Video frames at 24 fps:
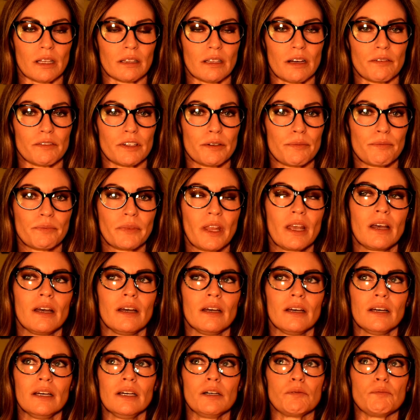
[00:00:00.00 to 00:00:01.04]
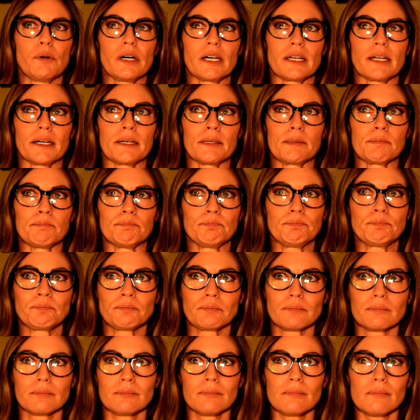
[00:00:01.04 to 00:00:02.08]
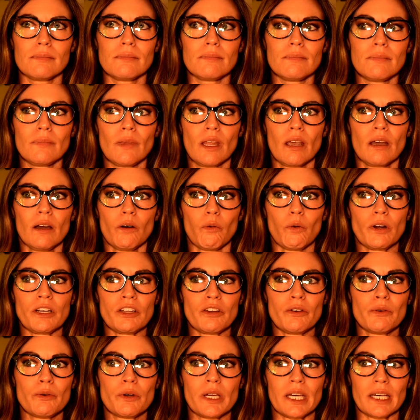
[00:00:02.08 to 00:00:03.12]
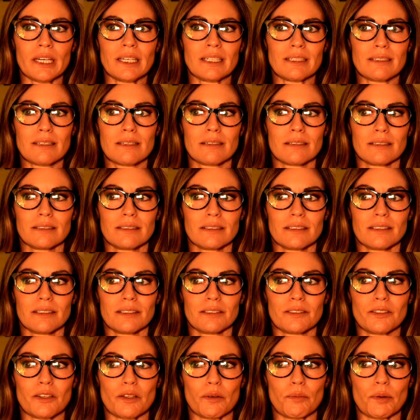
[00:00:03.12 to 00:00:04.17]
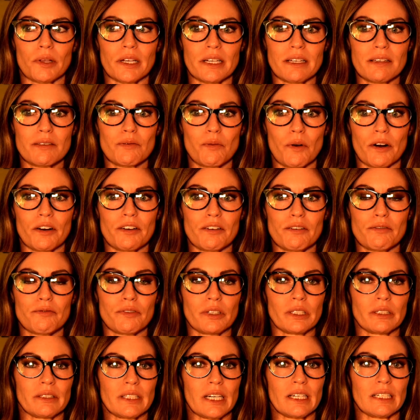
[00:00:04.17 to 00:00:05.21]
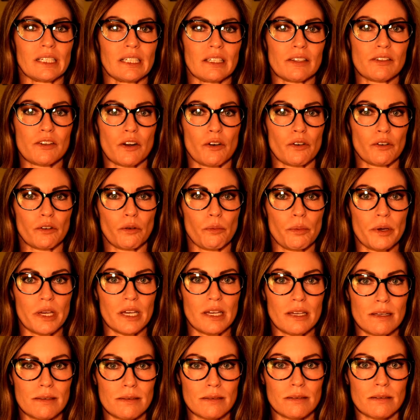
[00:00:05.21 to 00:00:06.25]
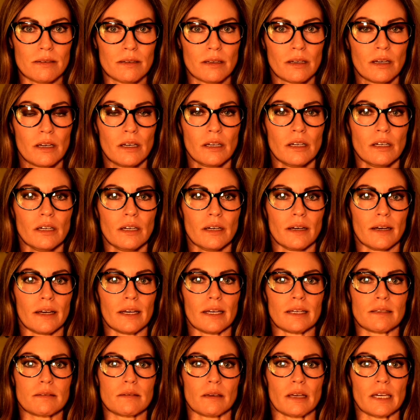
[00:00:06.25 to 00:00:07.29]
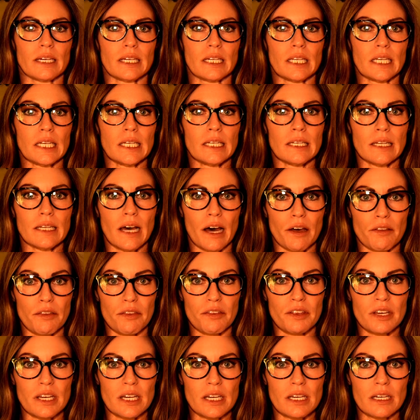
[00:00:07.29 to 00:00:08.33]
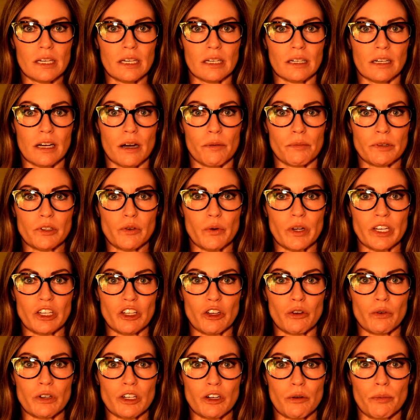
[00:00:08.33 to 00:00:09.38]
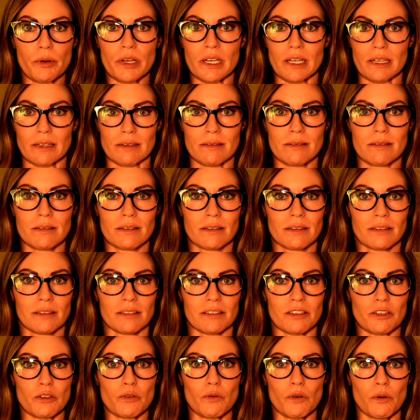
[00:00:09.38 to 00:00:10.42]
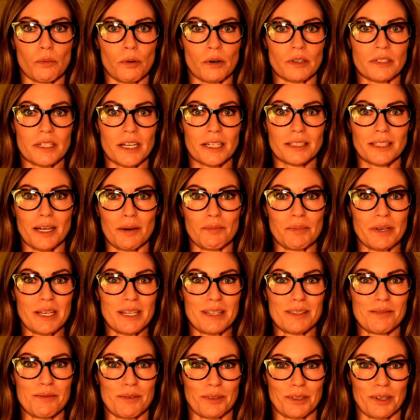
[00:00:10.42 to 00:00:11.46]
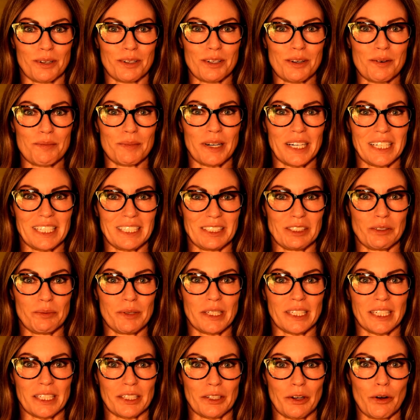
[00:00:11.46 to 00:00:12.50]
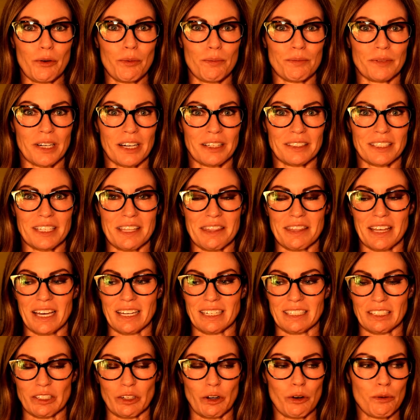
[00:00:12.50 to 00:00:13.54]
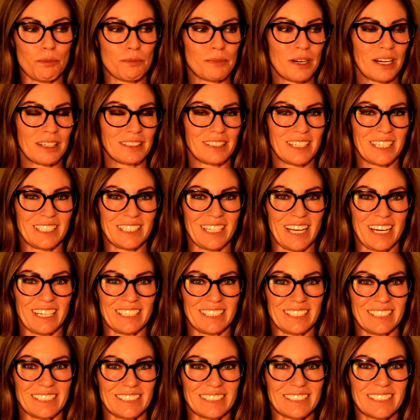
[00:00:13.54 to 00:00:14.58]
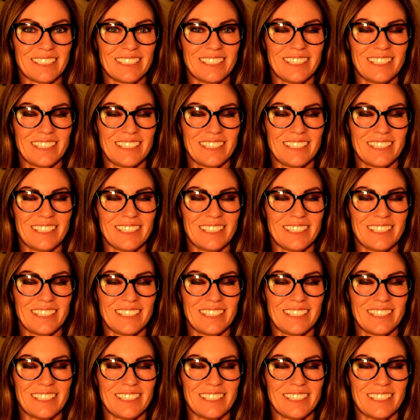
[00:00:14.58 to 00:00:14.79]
I love it. But when you get to the place where you feel that internal peace, it's like nothing can come between you and your peace. You will protect that peace with all your might. You'll be like, nope, not letting that in. Nope, not letting that in.